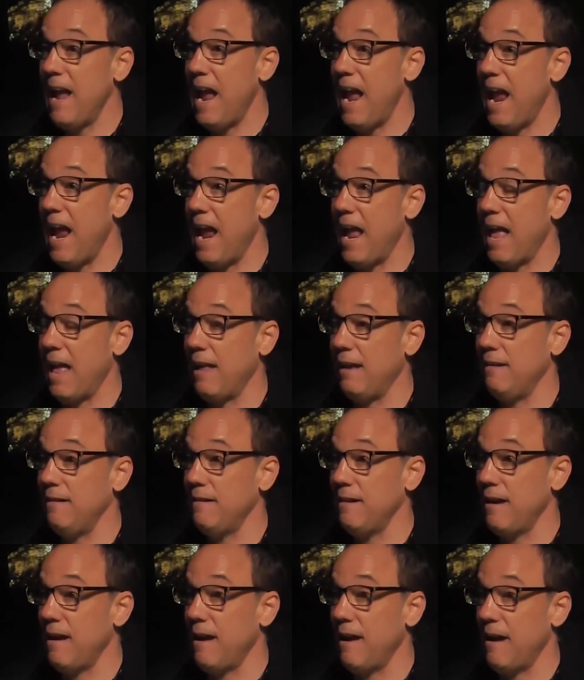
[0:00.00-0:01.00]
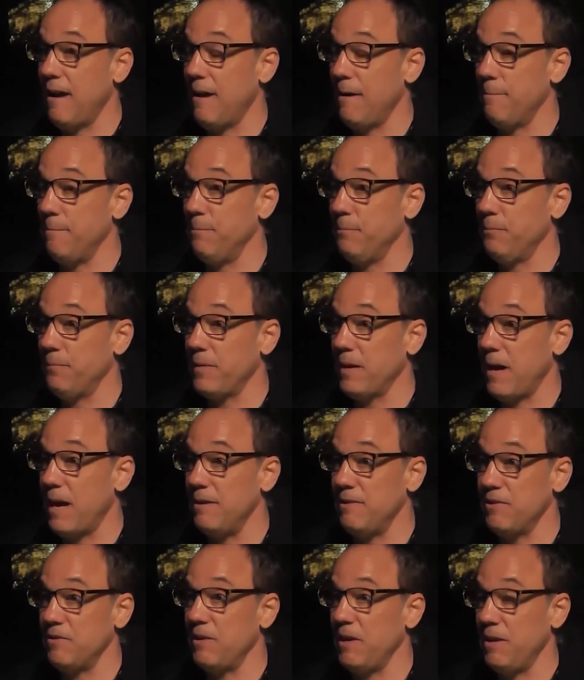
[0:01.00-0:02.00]
And I
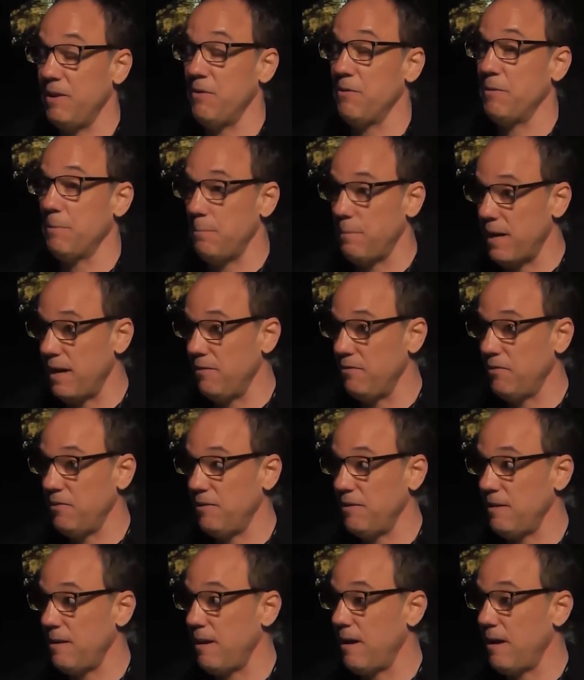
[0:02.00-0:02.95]
just think you're the best.